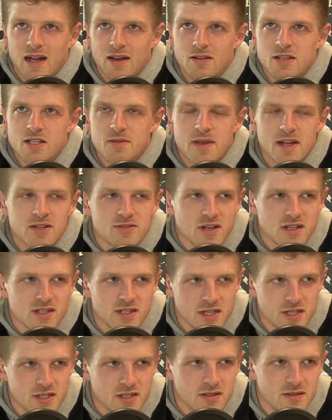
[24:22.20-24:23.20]
I know there's a bit of
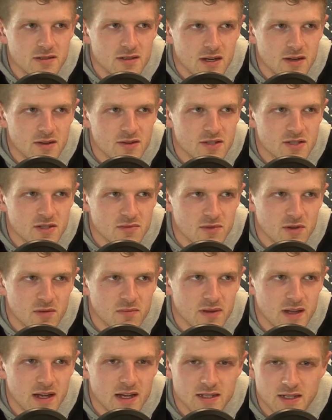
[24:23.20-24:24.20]
transition. I know there's some young
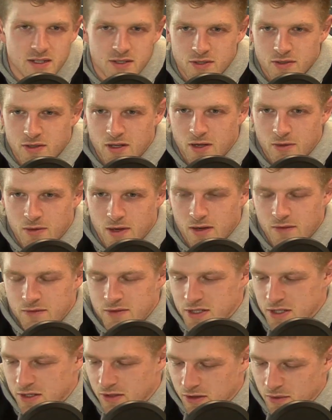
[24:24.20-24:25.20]
players like Julia Gwynn
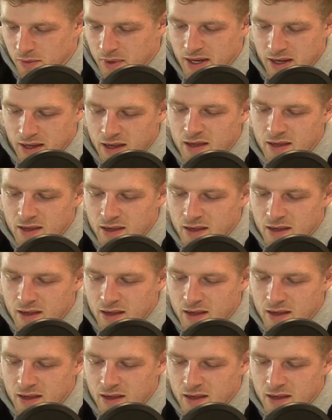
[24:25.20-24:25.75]
obviously got the winner.